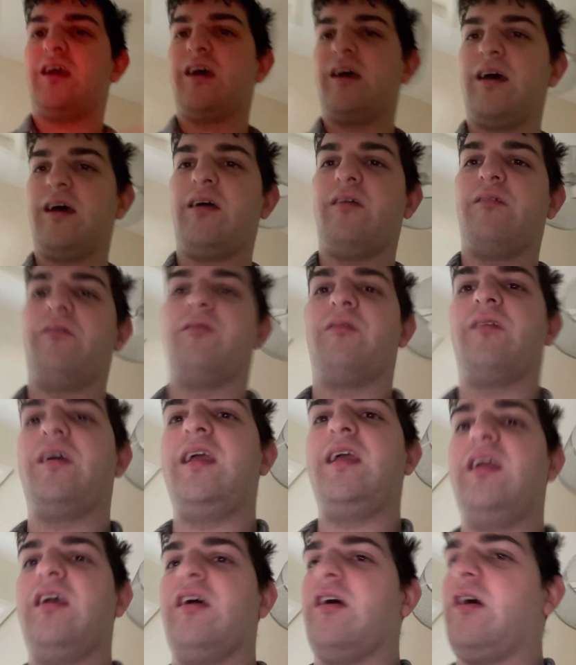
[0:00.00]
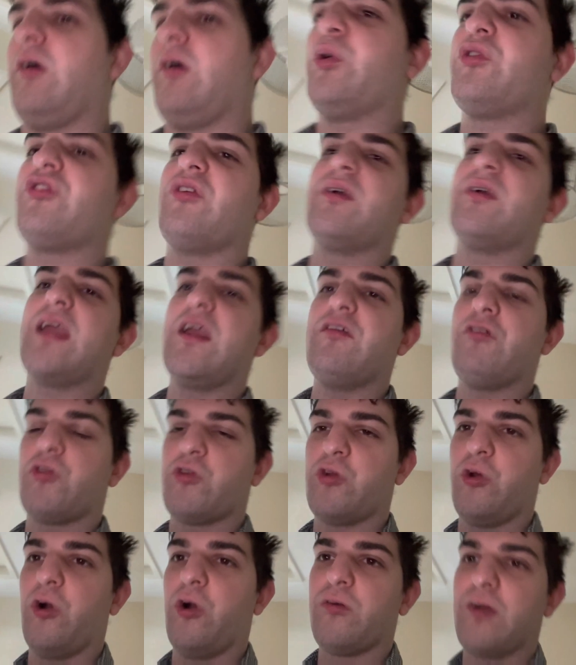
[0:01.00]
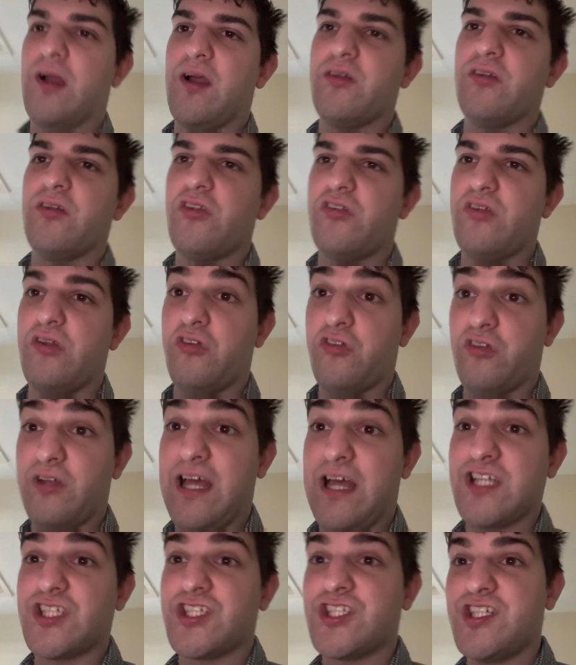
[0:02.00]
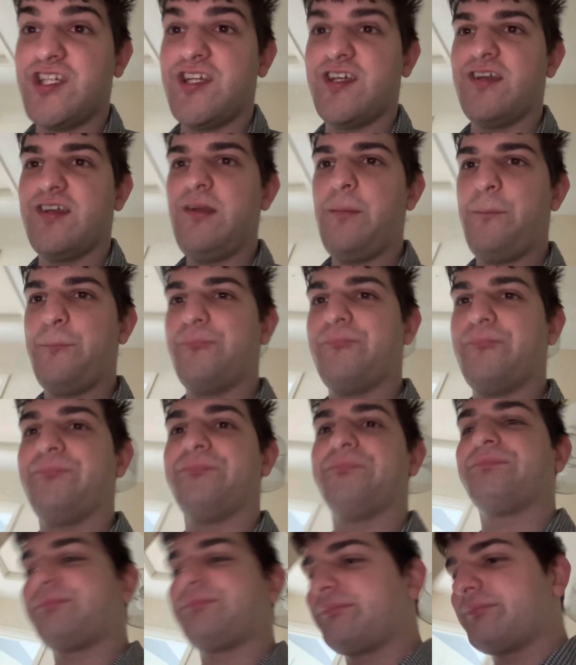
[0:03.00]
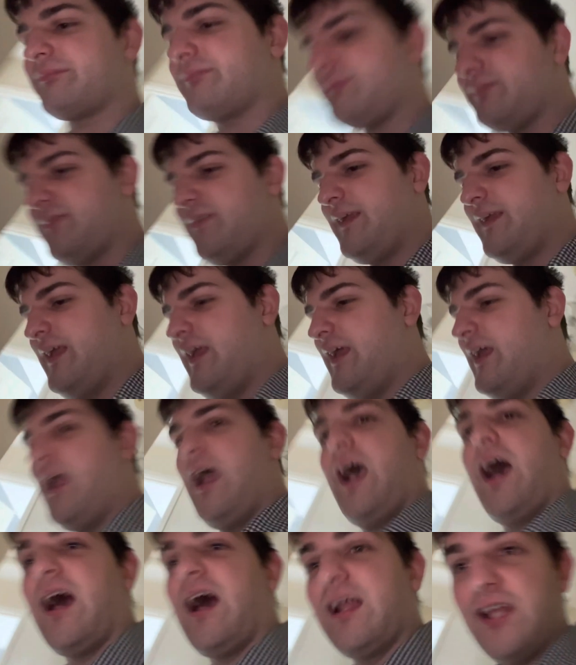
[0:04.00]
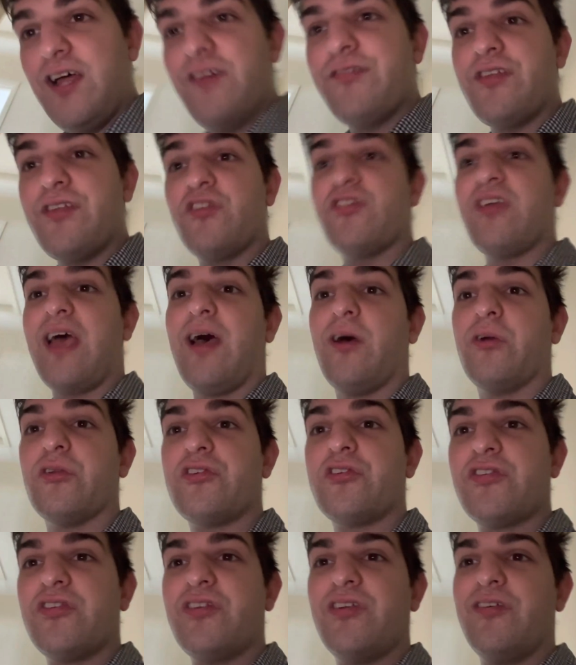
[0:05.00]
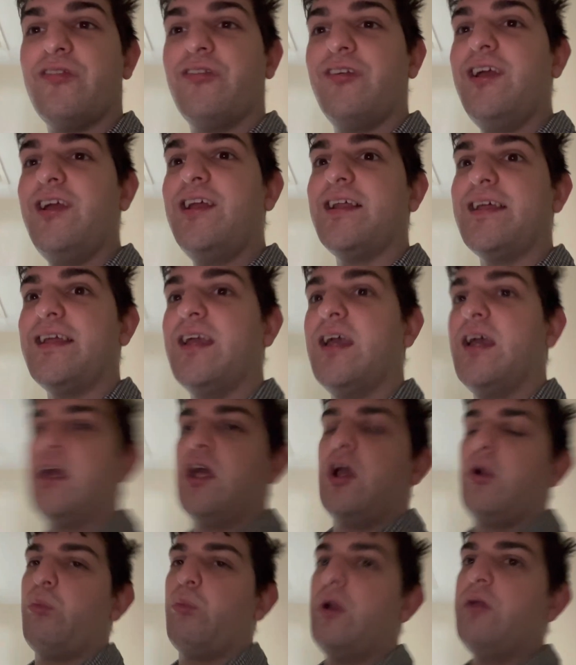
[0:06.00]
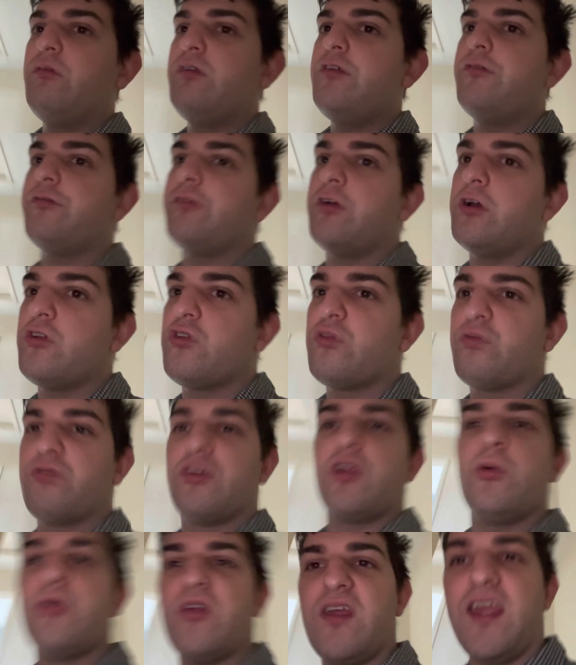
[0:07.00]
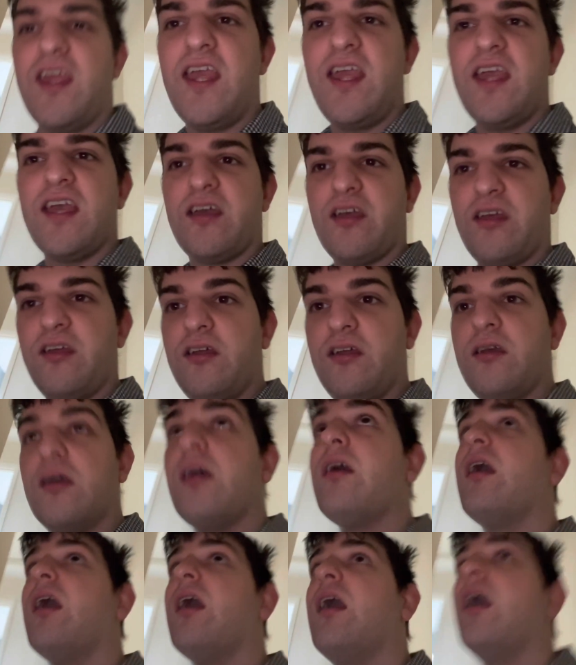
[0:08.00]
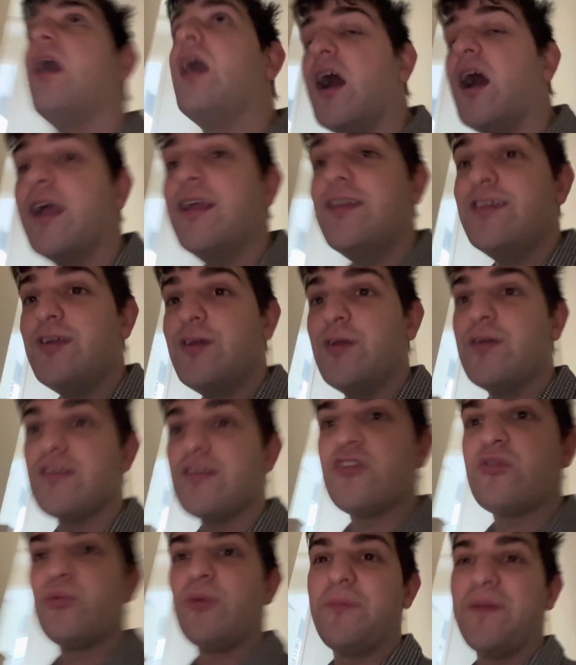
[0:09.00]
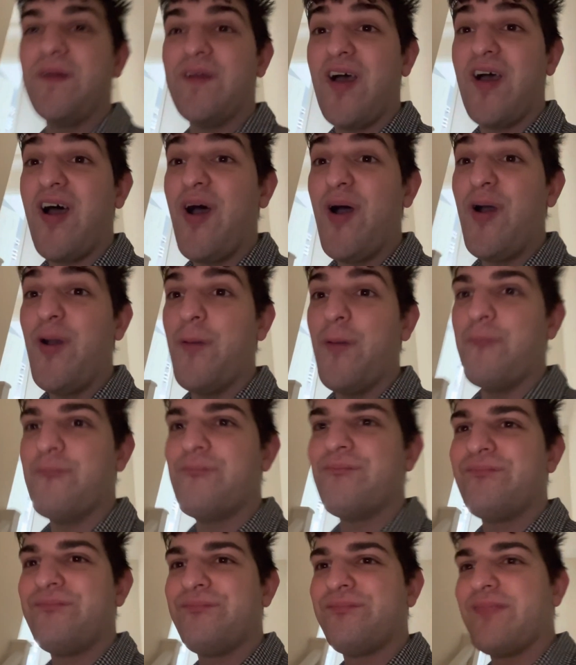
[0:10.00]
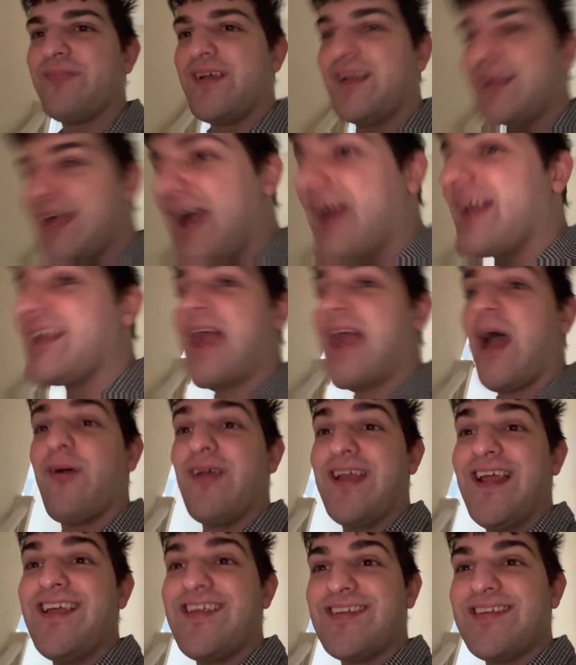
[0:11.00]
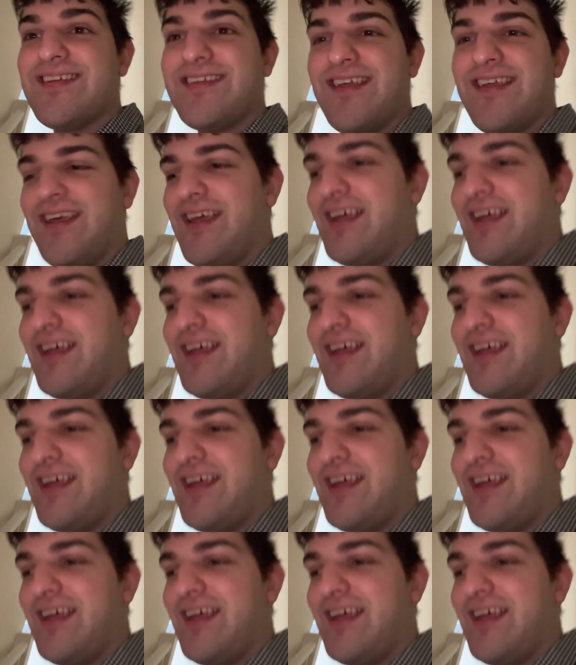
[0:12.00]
uh, we uh, also gave a tour around since last year. I love this house, really. When we first viewed it here, I knew this would be our home. Now it is.